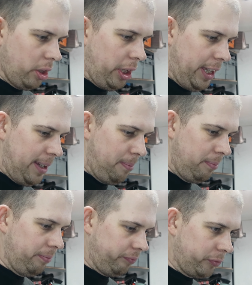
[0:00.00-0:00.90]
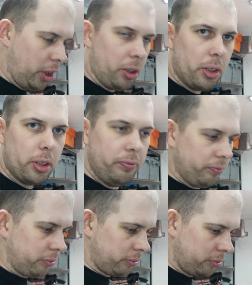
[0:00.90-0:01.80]
Uh, not good.
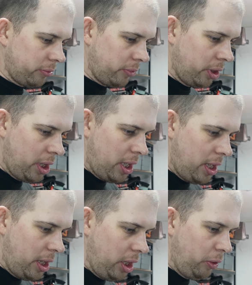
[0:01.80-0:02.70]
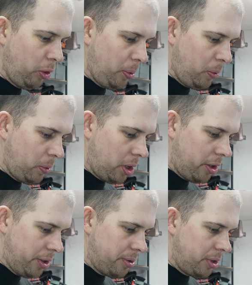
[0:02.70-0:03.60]
The other one
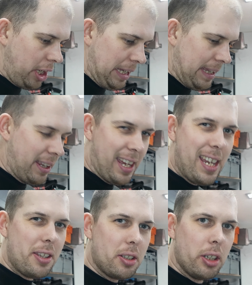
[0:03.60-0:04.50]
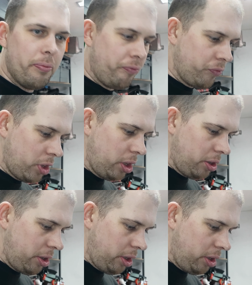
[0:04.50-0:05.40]
was uh, the heat.
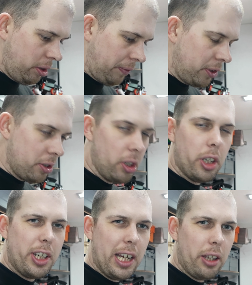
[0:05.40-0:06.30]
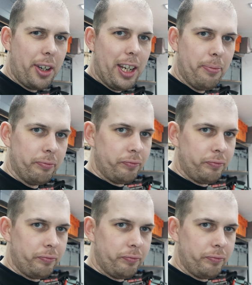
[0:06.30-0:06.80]
So I've done a lot of data logging.